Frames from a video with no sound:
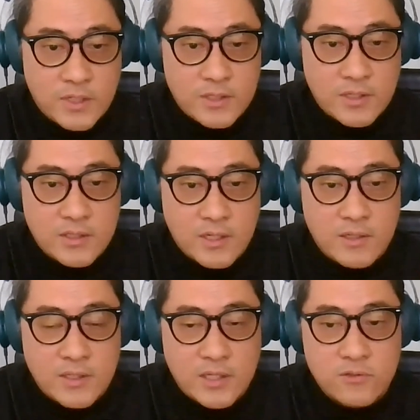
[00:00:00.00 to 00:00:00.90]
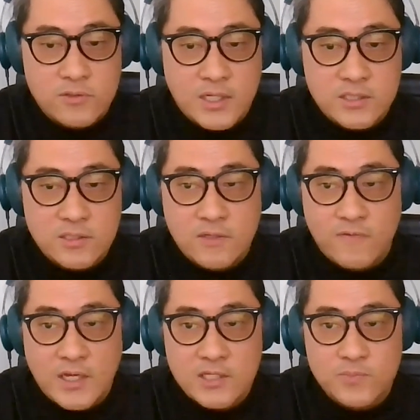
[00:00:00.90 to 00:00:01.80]
I think they do touch the
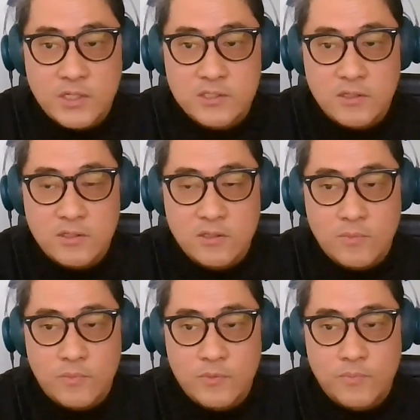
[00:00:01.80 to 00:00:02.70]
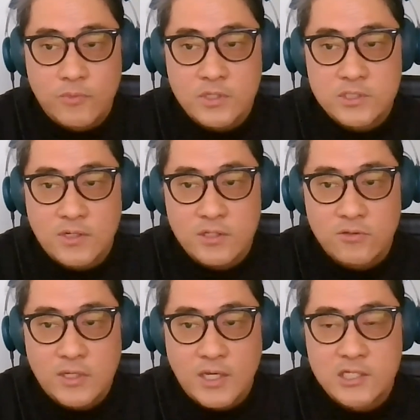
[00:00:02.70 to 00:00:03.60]
different aspects that the book is trying
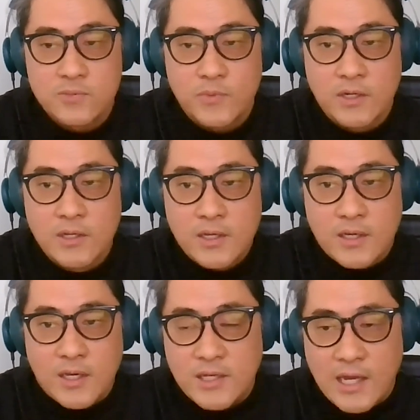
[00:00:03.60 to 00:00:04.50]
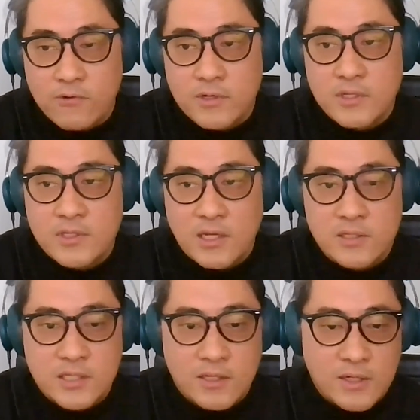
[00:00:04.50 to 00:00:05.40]
to engage, but in the aggregate,
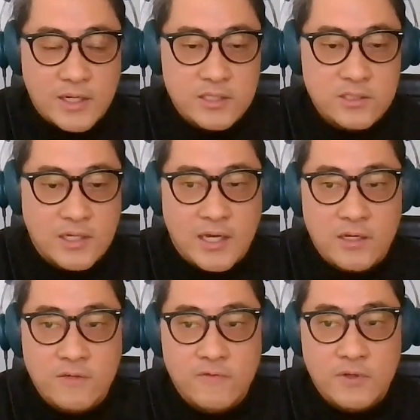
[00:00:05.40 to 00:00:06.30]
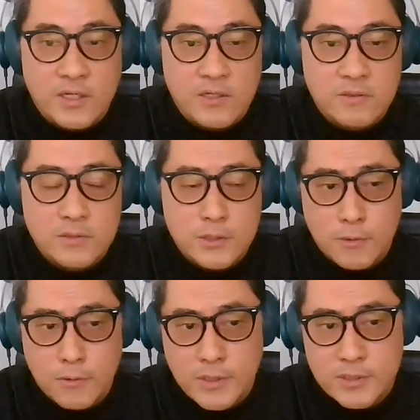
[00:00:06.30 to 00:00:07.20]
they tell a larger arc, if you like.
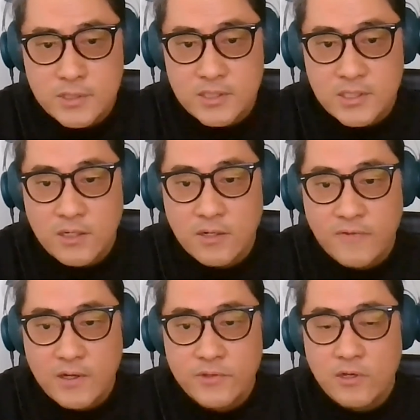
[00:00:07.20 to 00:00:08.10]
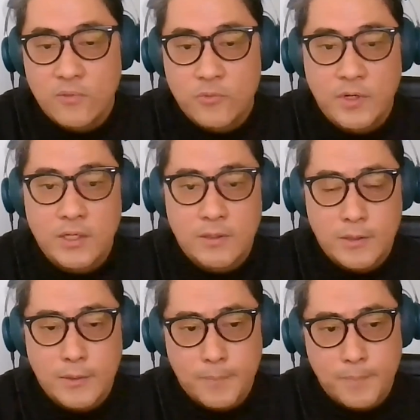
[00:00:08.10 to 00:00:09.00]
So that's kind of how they operate.
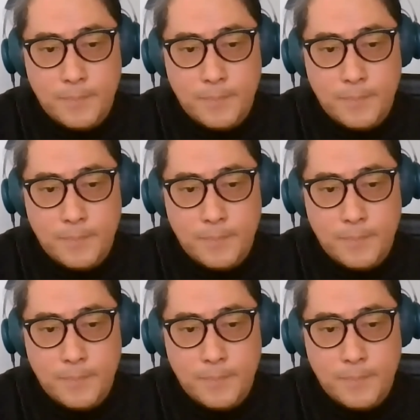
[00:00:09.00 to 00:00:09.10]
Yeah.